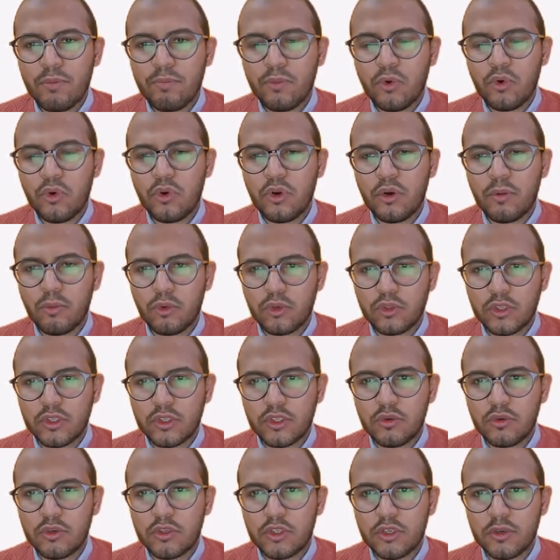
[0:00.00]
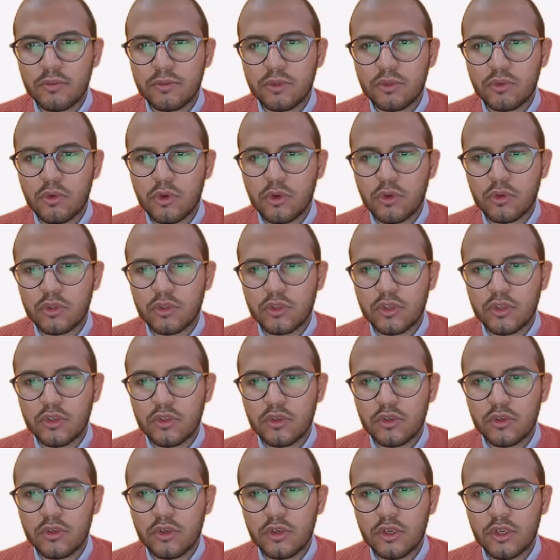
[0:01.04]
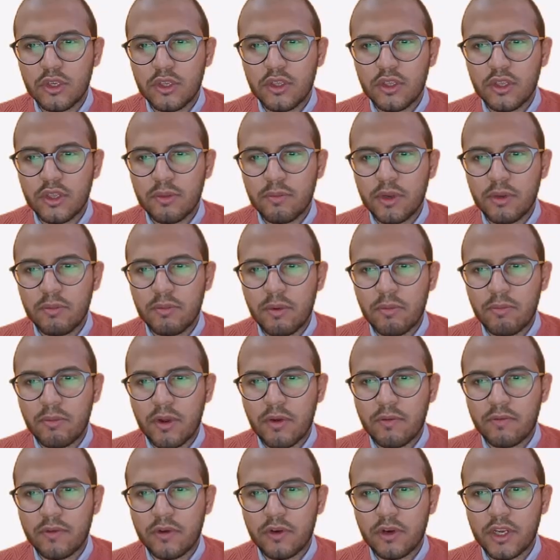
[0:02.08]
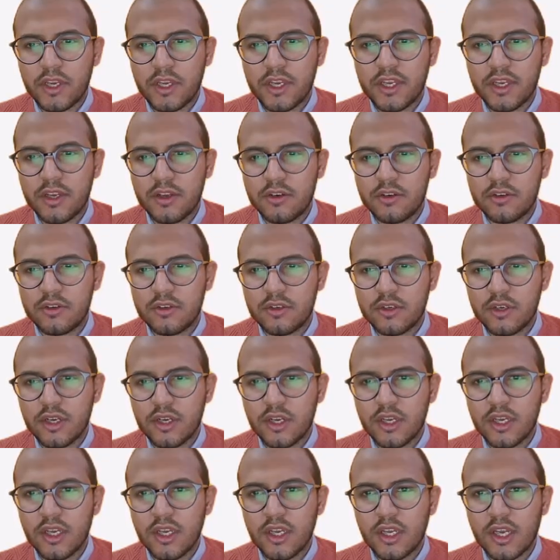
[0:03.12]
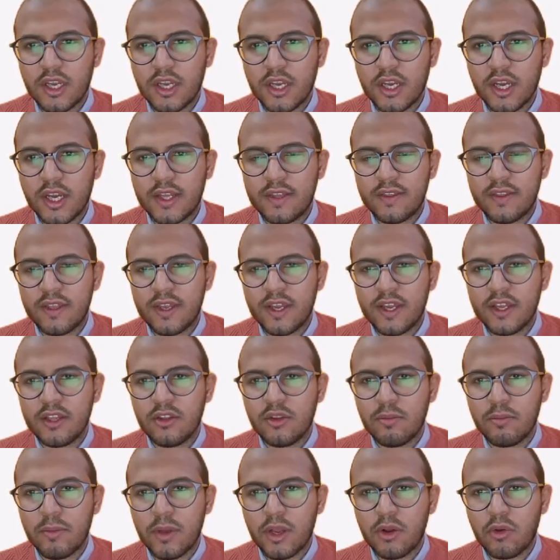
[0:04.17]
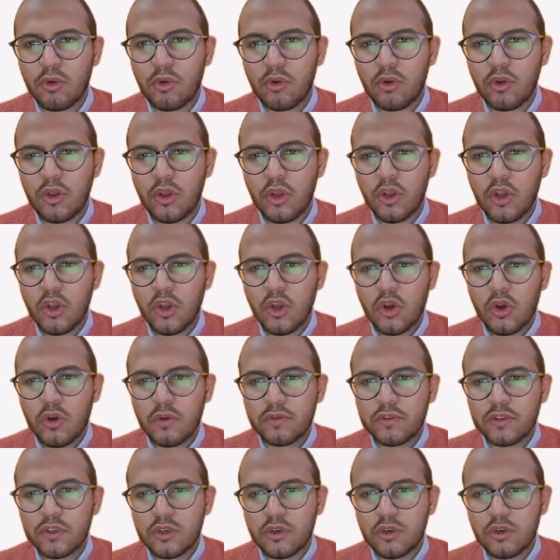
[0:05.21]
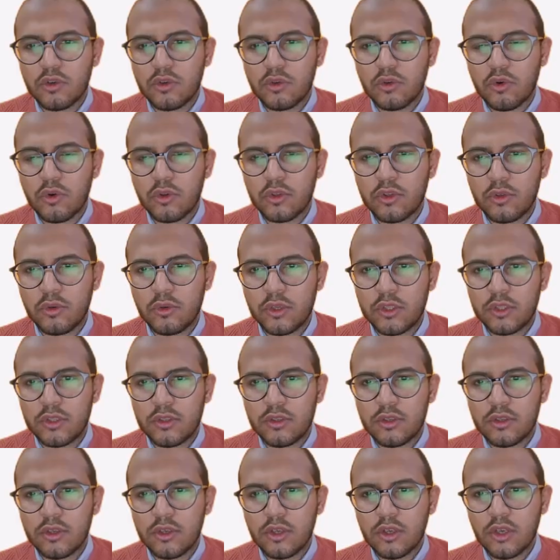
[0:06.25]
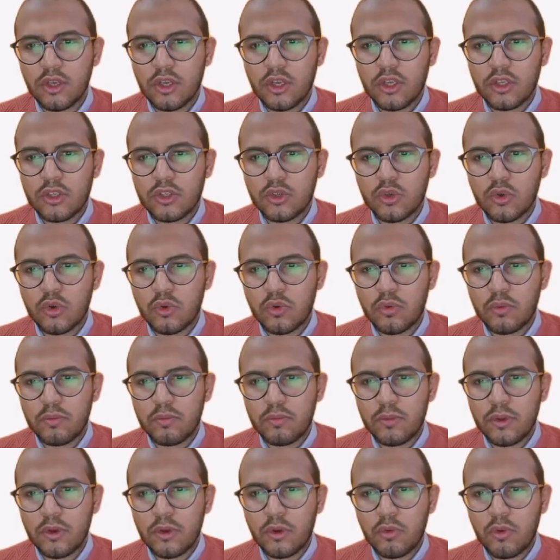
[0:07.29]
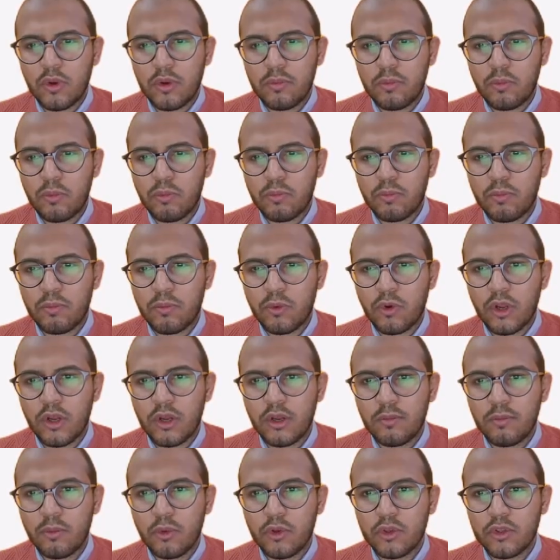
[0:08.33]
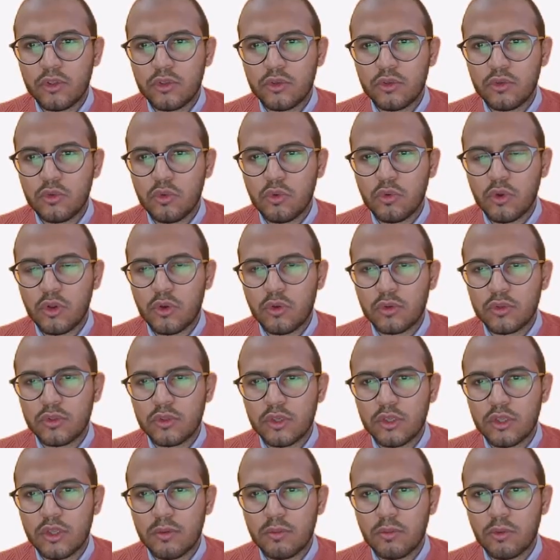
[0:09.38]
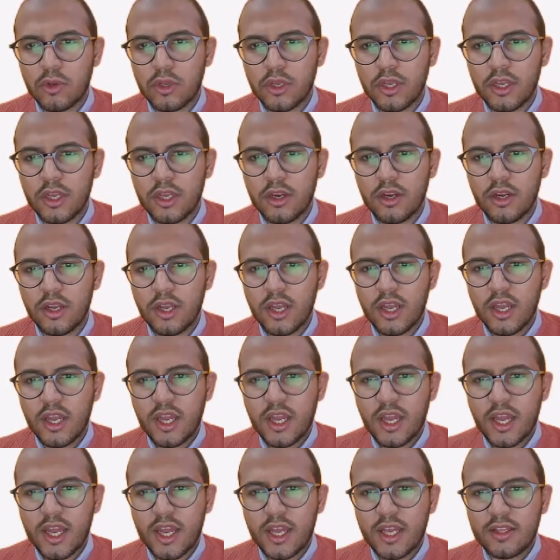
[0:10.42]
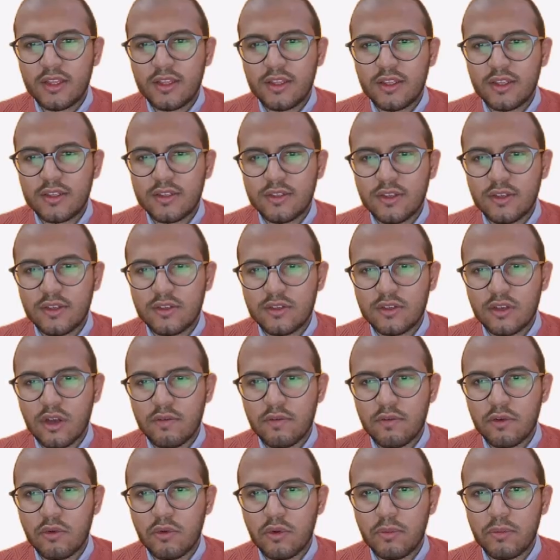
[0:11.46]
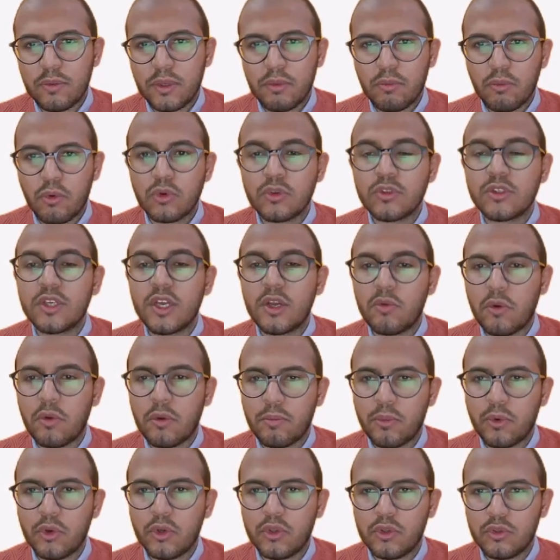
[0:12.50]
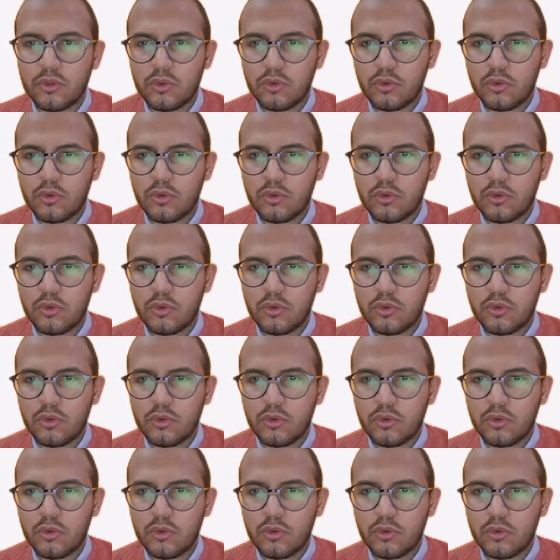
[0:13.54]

program of the SewerGEMS will consider the minimum cover here at the end manhole of the conduit. So 1.2 will considerable here, and this cover will be more than 1.2.